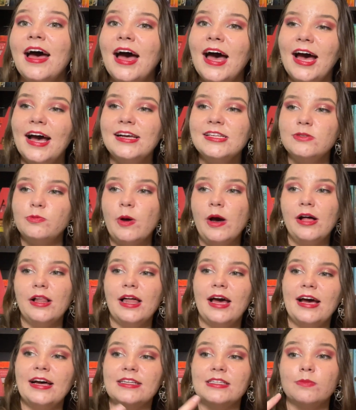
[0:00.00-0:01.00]
as well
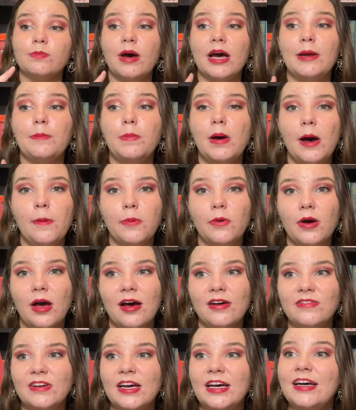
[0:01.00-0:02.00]
as my purple
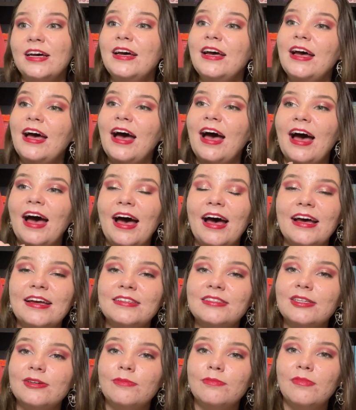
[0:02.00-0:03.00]
cover and
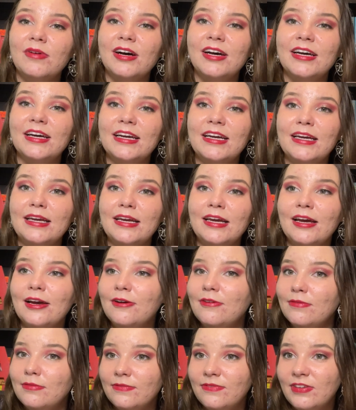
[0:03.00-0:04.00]
my
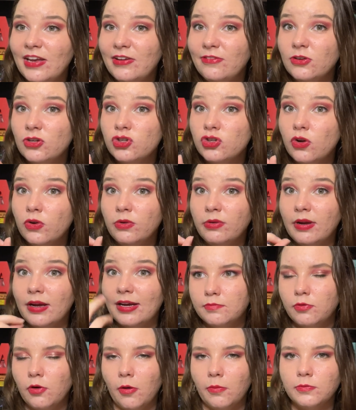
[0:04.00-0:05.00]
favourite genre
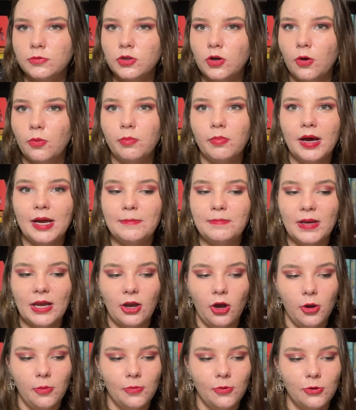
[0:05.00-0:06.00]
prompts on my
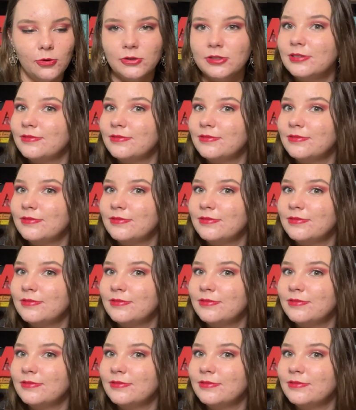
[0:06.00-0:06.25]
bingo board.